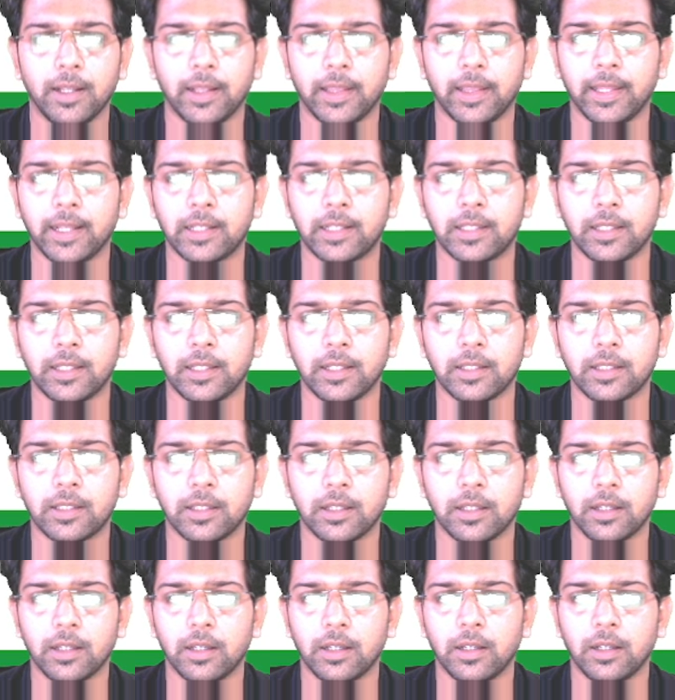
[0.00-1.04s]
next is
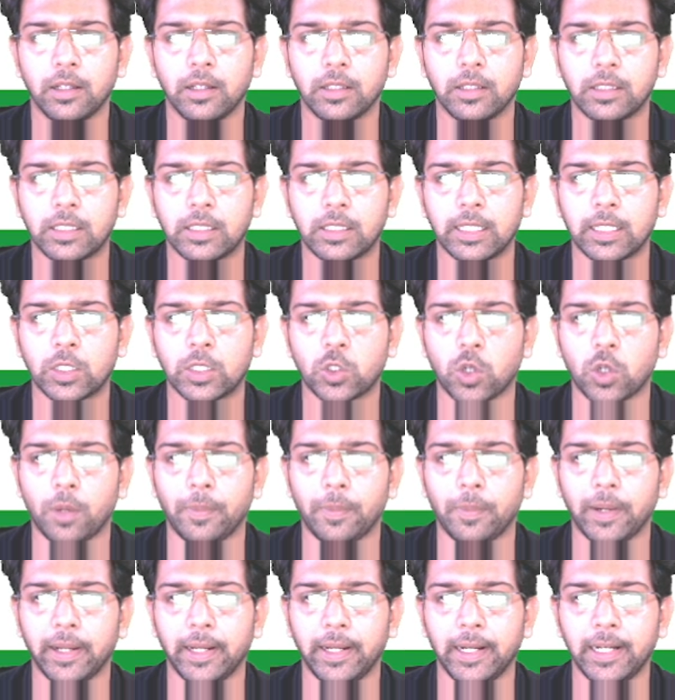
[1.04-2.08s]
6
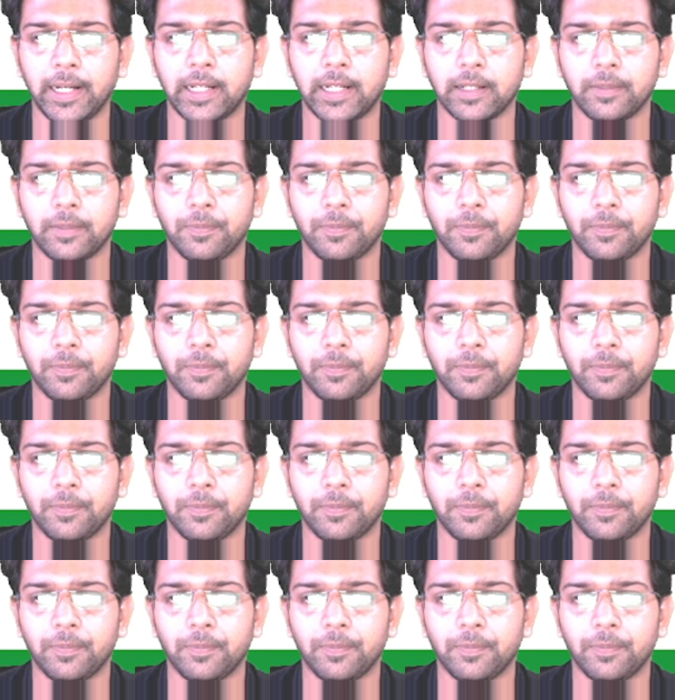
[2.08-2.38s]
comma 8